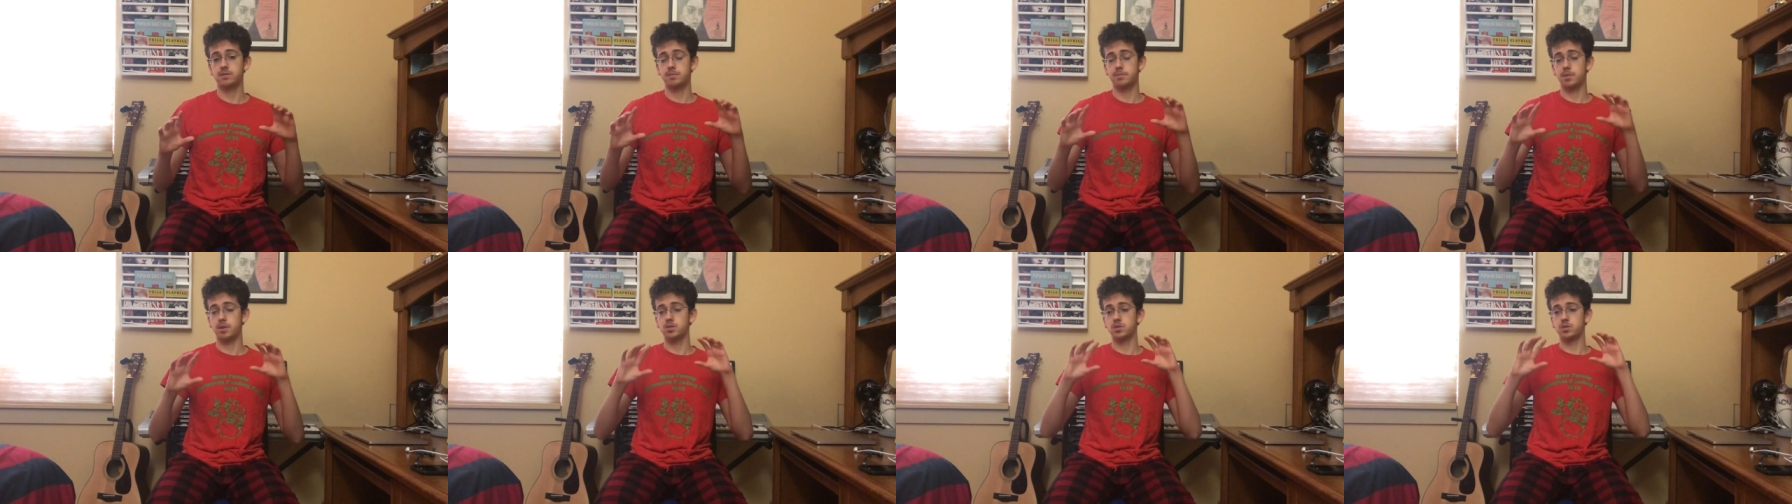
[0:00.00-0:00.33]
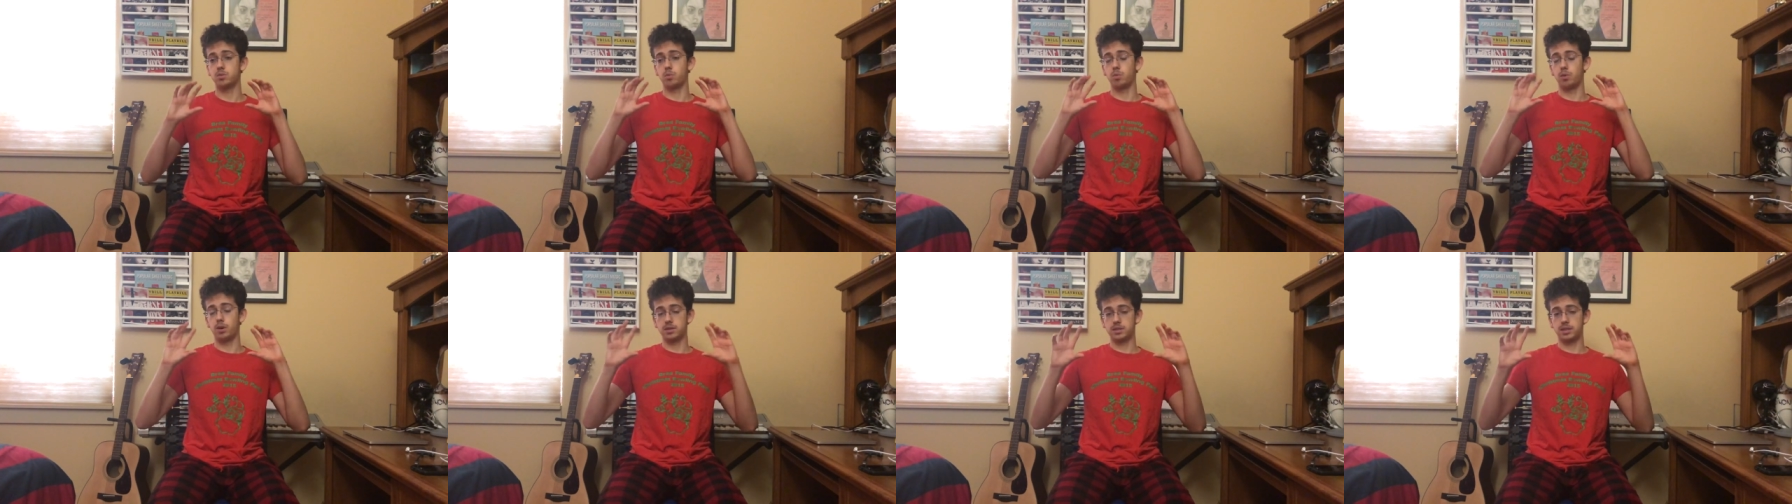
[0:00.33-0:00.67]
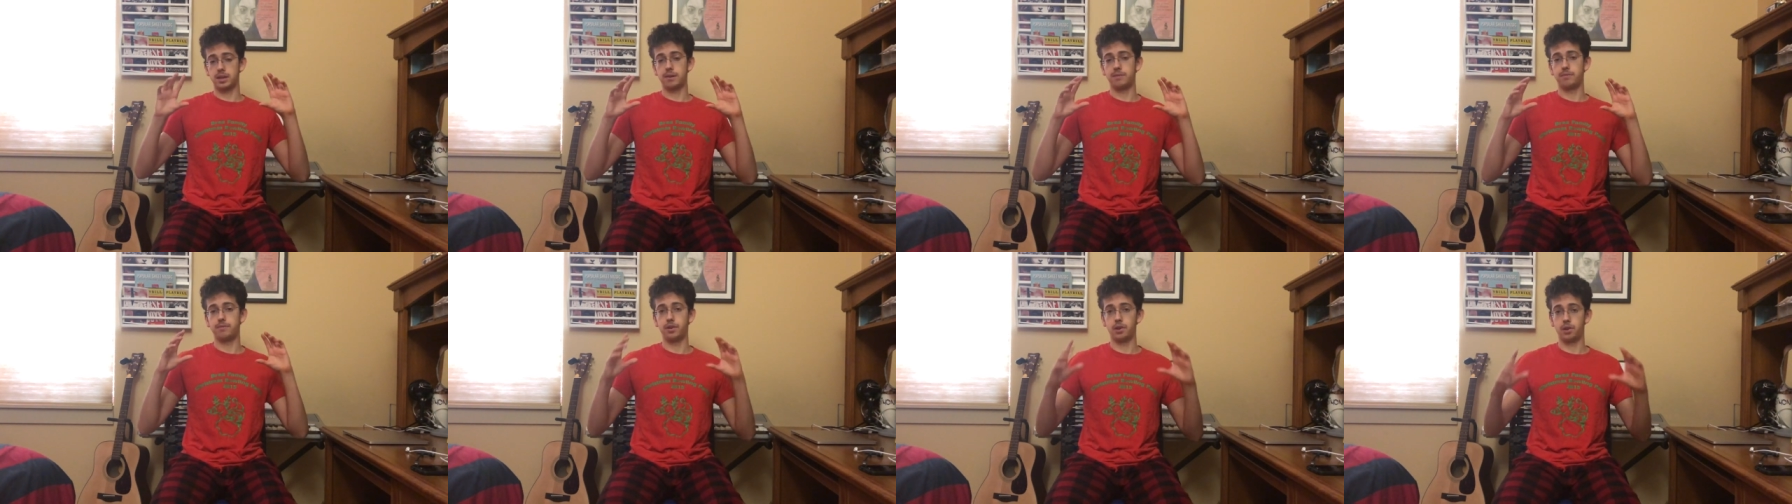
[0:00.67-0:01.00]
for merch and once
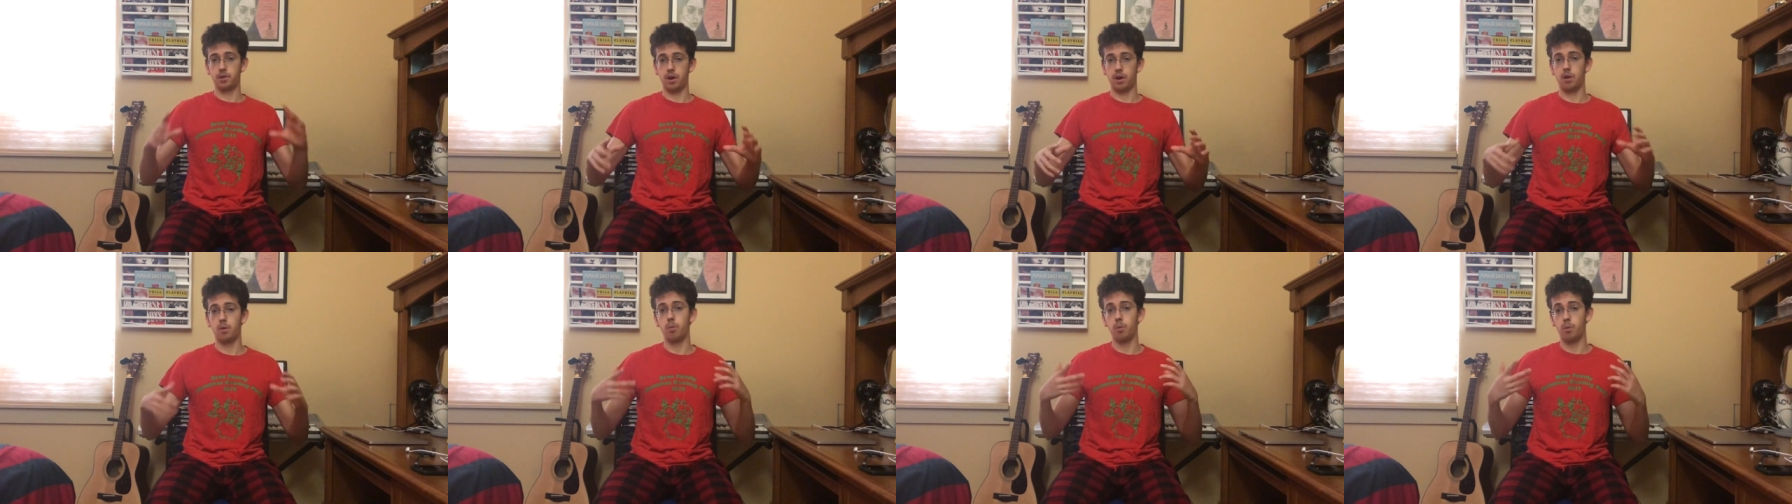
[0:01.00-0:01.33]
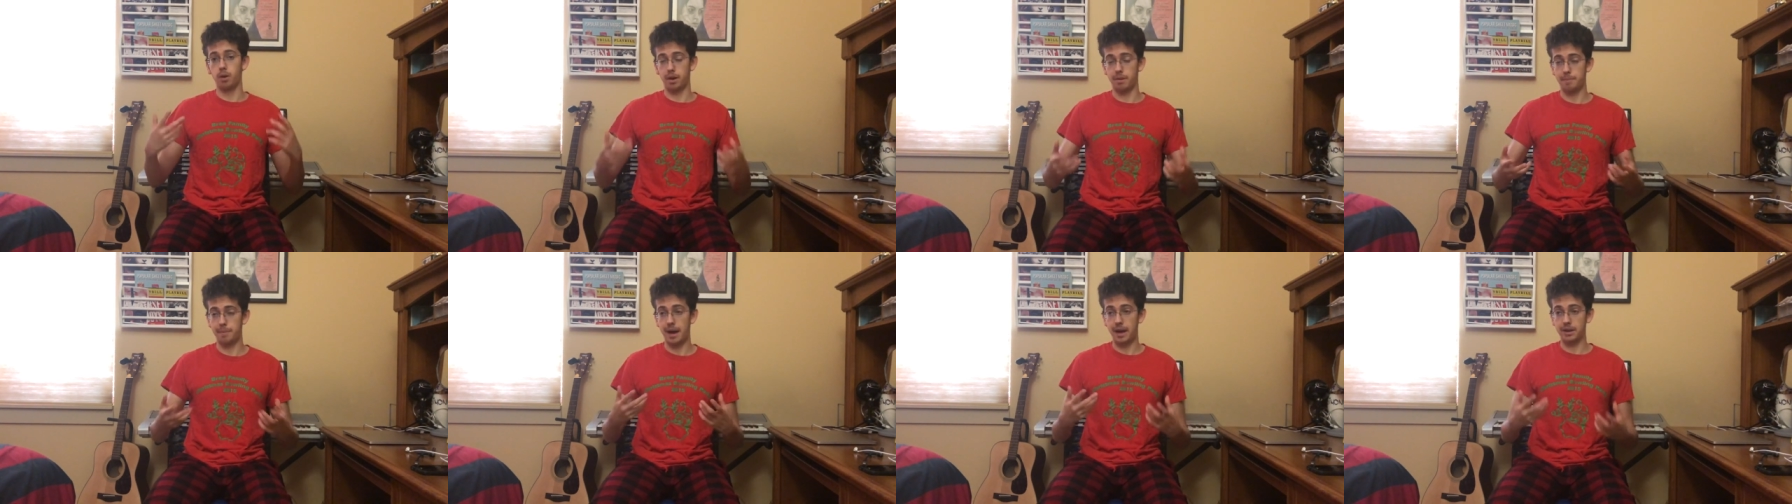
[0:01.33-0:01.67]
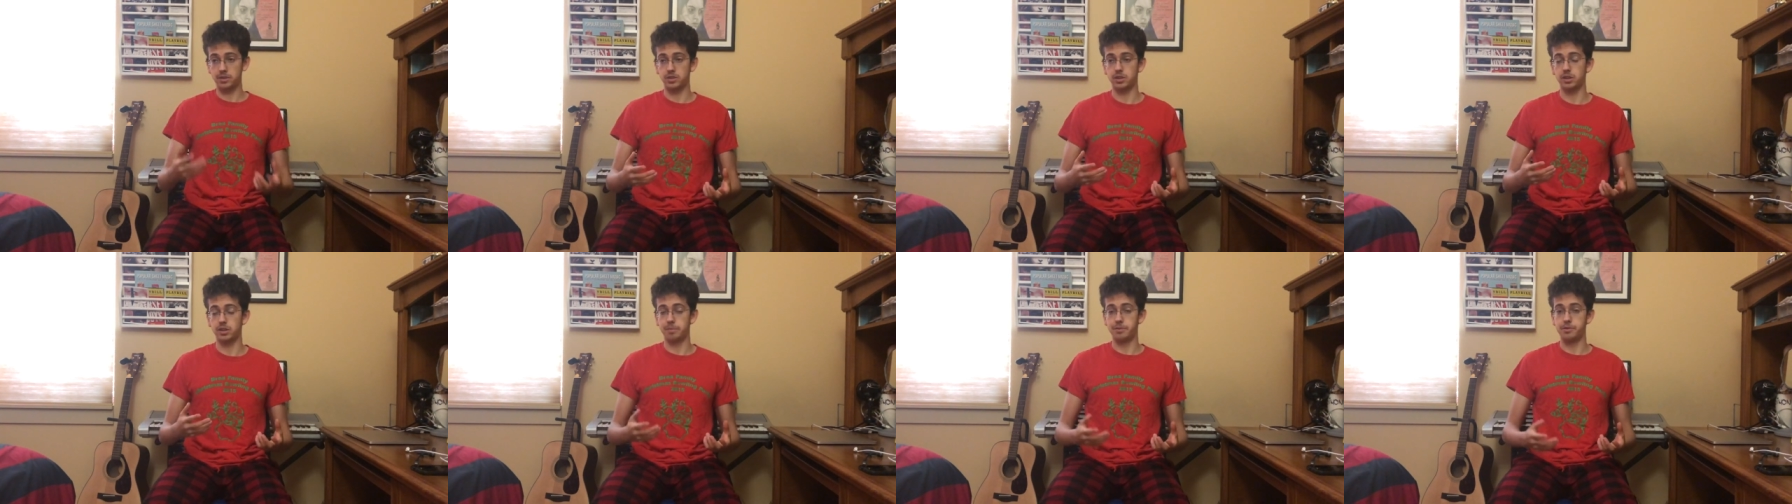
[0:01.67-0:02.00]
I figure out what I'm
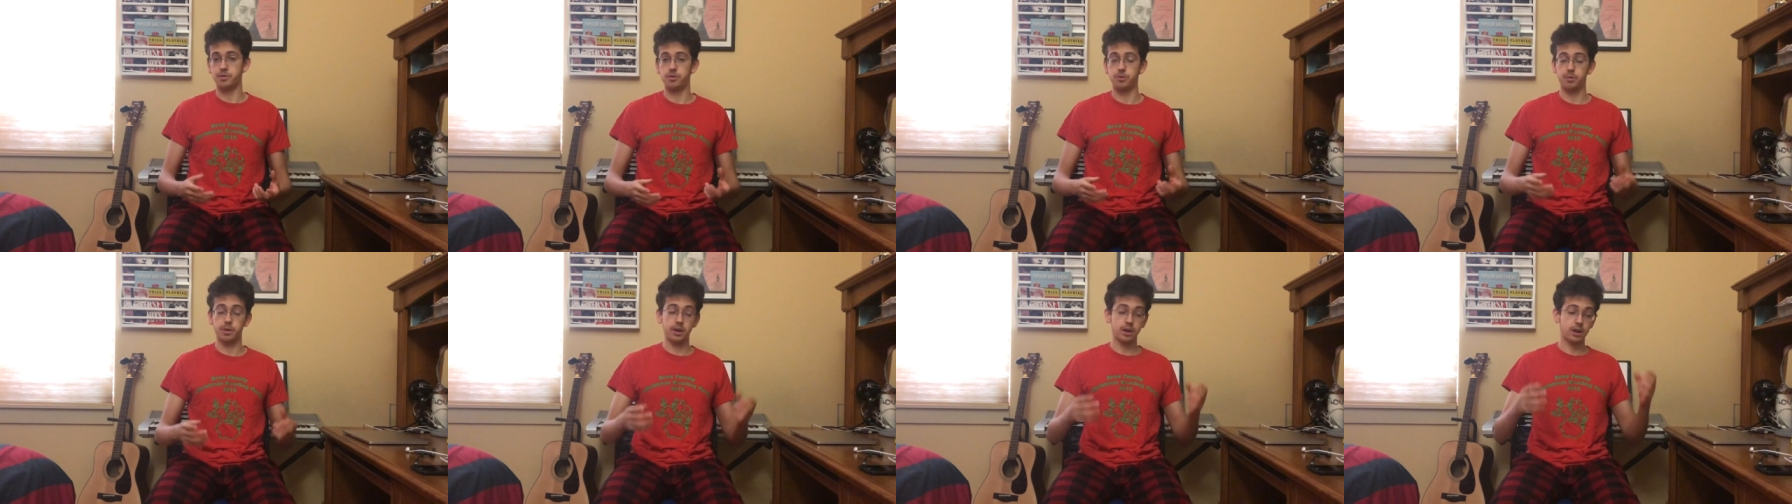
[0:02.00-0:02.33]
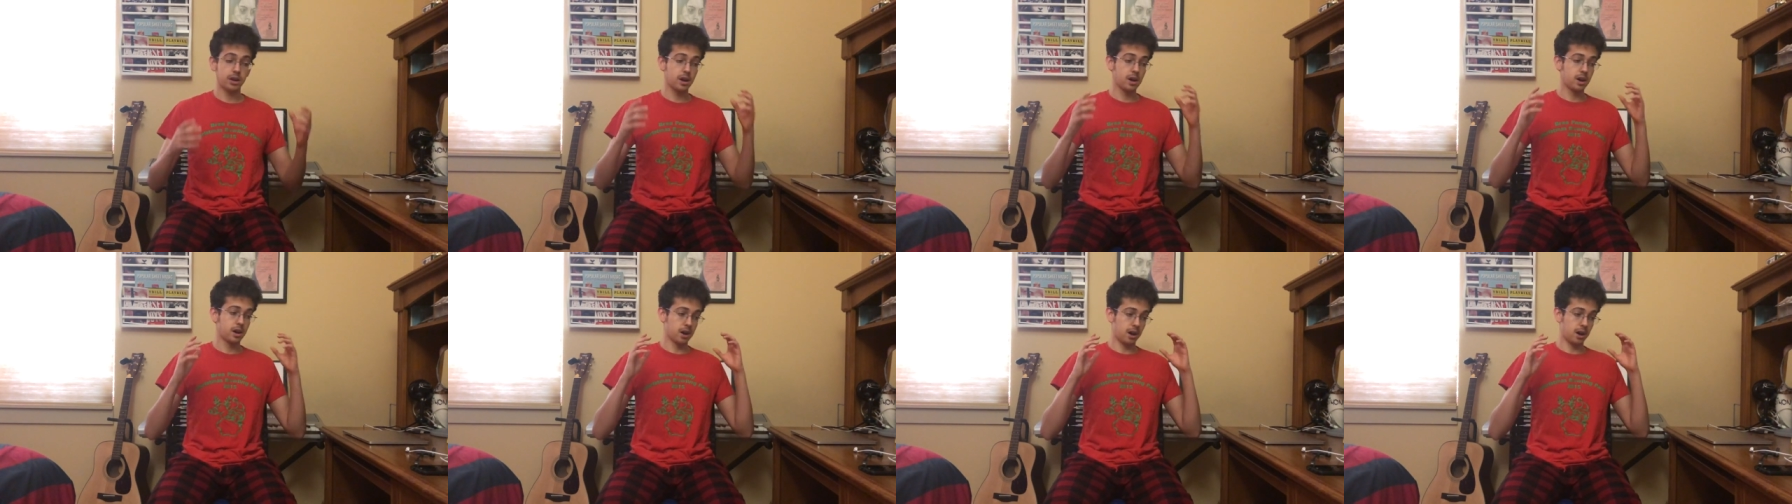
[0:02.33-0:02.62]
actually gonna be doing,